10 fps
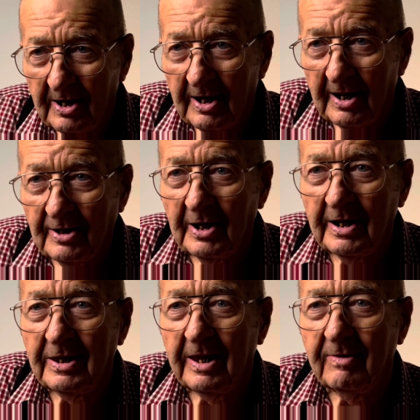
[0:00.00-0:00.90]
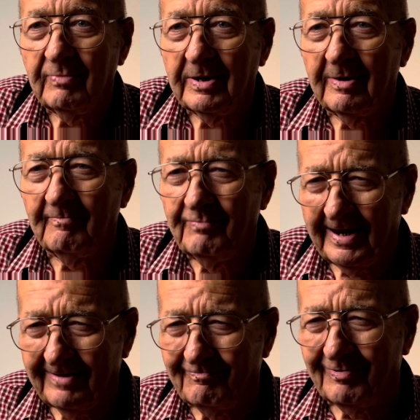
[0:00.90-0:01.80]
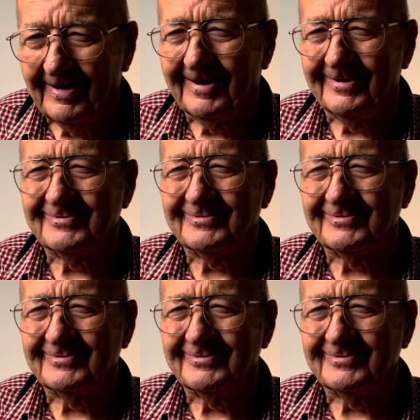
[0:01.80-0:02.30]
and they gave me a big bus.